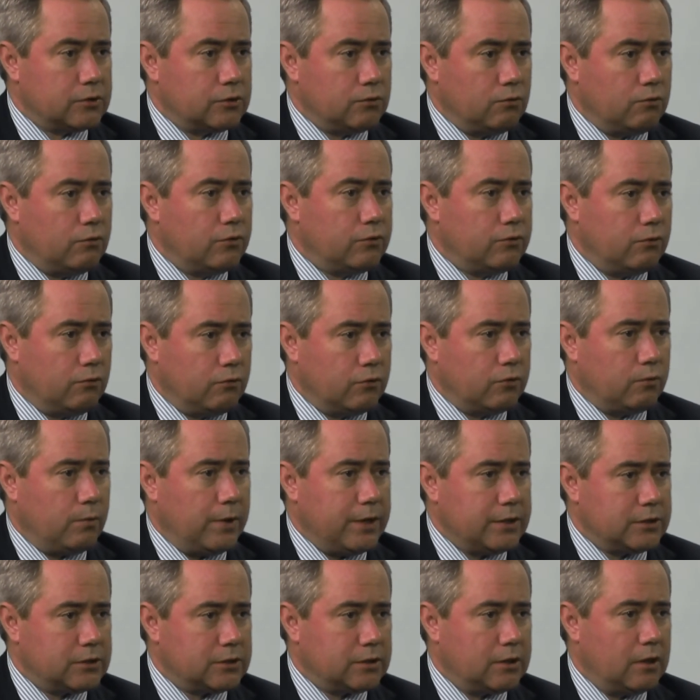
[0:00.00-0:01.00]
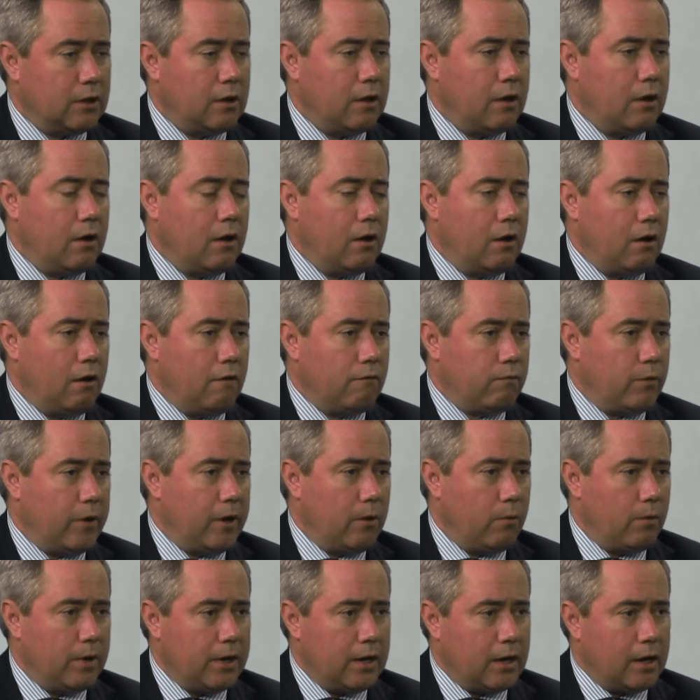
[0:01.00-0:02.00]
north-northwest of
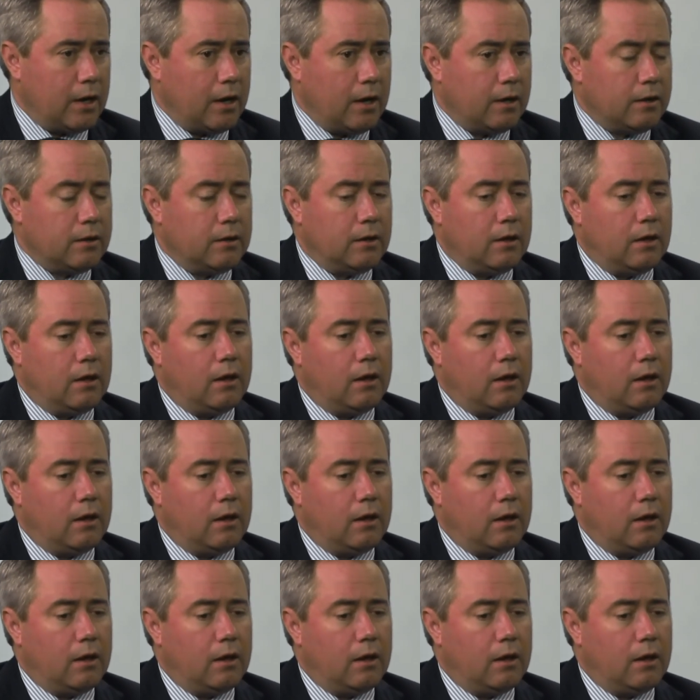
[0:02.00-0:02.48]
where we are.